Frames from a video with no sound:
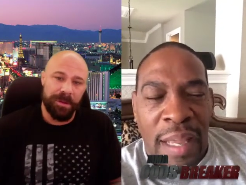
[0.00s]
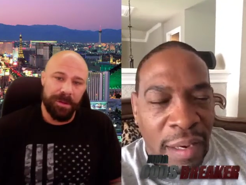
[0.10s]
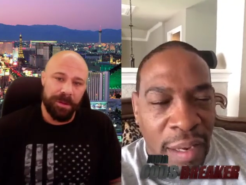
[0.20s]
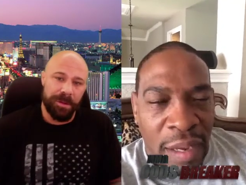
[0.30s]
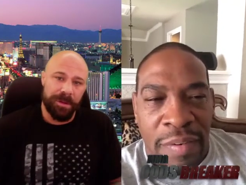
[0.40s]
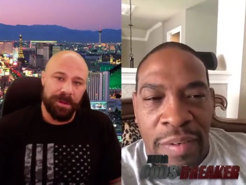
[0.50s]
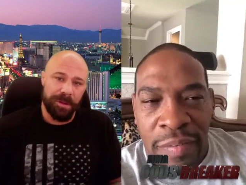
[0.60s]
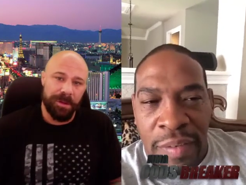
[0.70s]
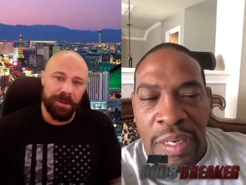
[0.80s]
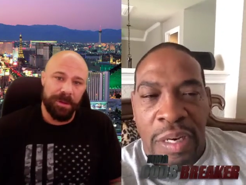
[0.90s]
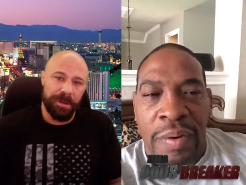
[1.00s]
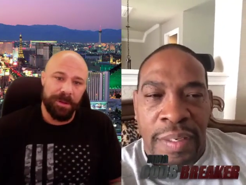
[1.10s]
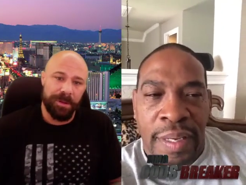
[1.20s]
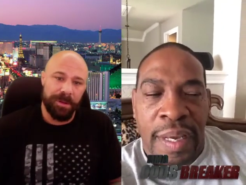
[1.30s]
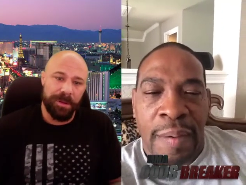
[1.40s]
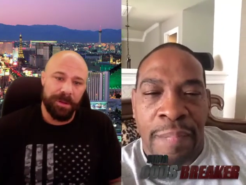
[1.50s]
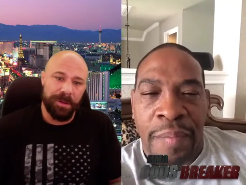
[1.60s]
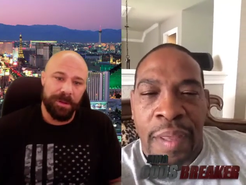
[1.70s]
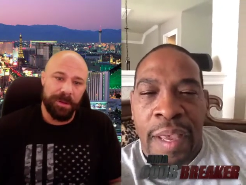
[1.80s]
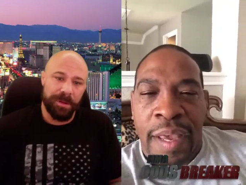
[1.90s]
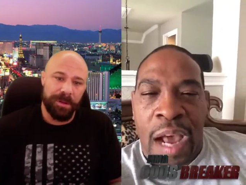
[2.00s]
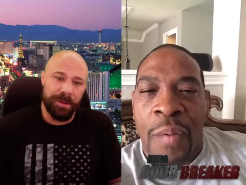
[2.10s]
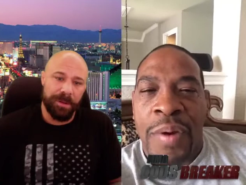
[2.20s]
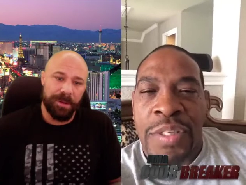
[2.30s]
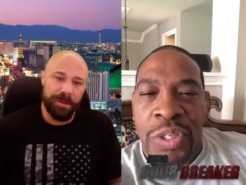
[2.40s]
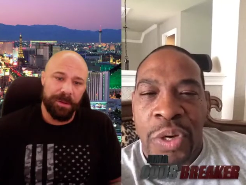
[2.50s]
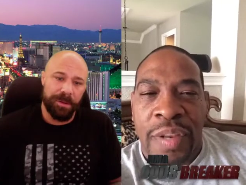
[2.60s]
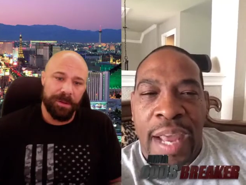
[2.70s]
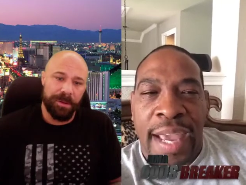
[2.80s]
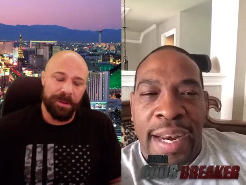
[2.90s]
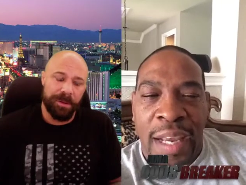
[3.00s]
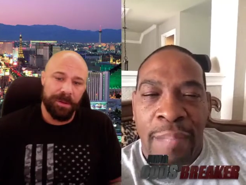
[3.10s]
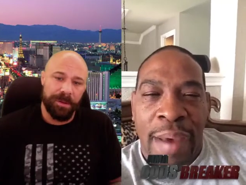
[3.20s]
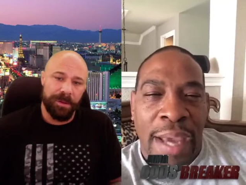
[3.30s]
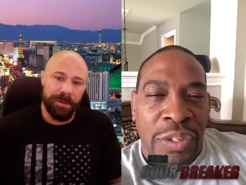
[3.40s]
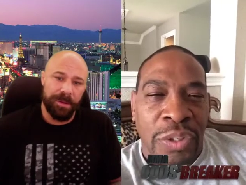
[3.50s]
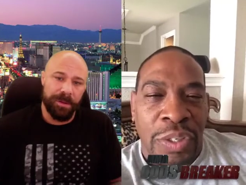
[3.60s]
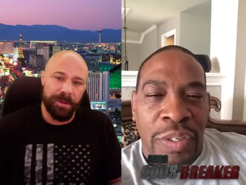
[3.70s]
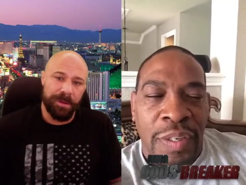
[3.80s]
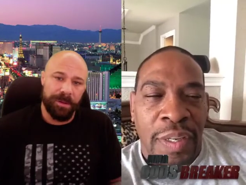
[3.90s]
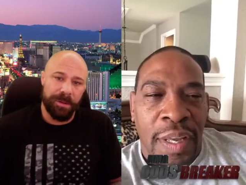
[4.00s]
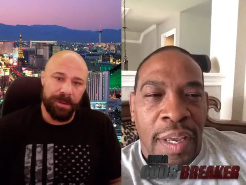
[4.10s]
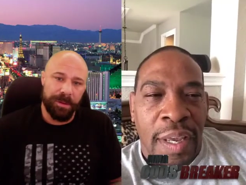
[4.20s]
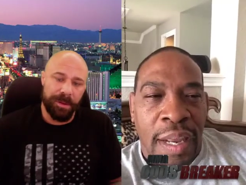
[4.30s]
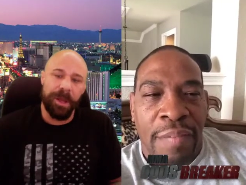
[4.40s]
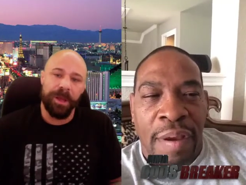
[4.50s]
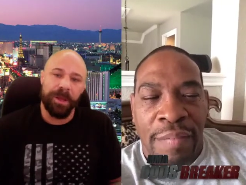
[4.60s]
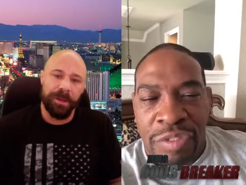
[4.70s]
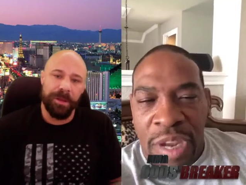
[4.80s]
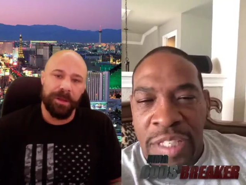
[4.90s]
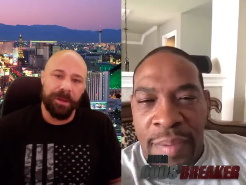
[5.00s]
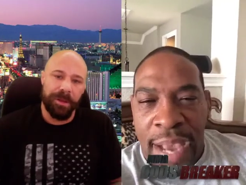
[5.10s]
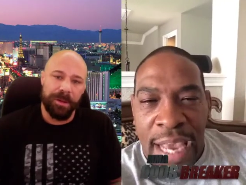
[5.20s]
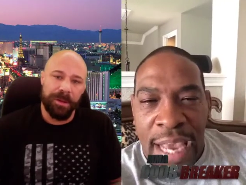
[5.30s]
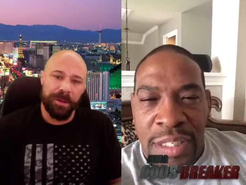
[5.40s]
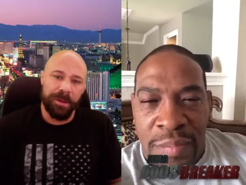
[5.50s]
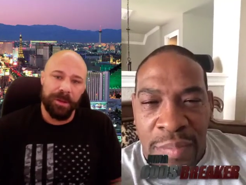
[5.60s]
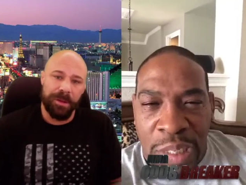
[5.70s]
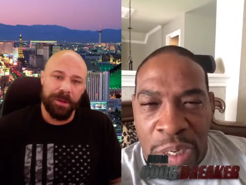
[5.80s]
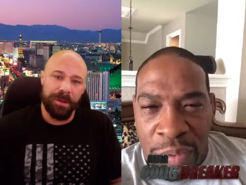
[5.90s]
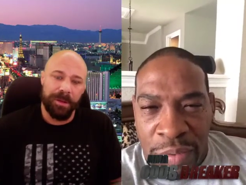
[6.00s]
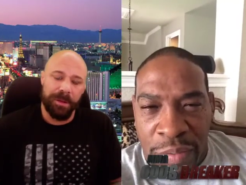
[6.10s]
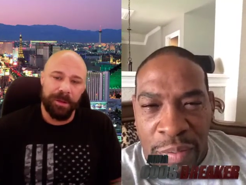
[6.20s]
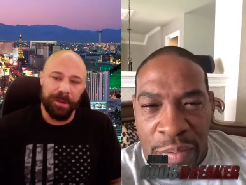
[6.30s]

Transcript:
Speaker 1: I love it, you know, and um, and I always knew that I kind of come back to it. And I've, I've trained some guys, you know, and